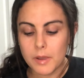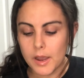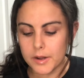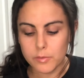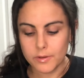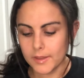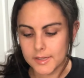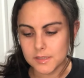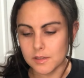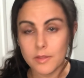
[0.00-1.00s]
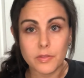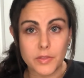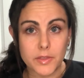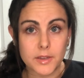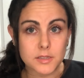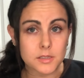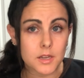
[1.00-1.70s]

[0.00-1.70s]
but I didn't realize that this